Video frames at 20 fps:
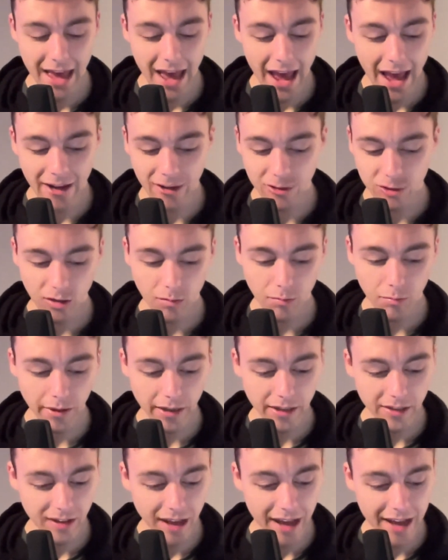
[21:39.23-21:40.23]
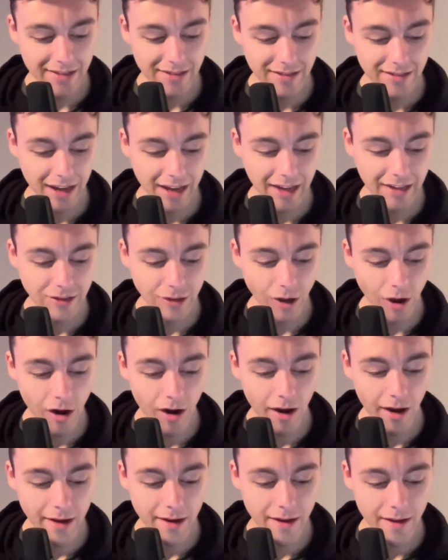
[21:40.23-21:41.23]
And it took place last night
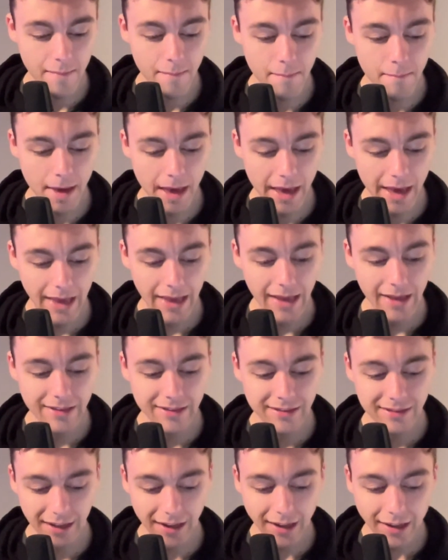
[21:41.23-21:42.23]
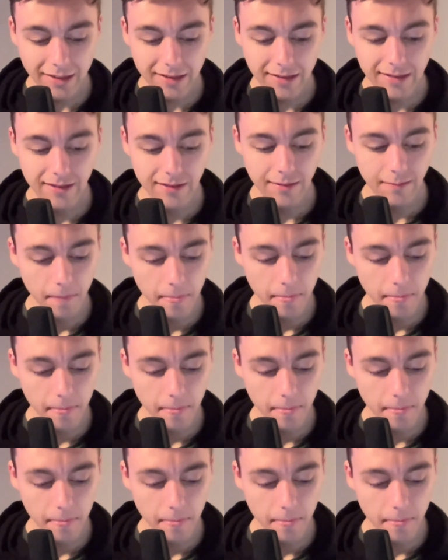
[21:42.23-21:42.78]
on May 6th.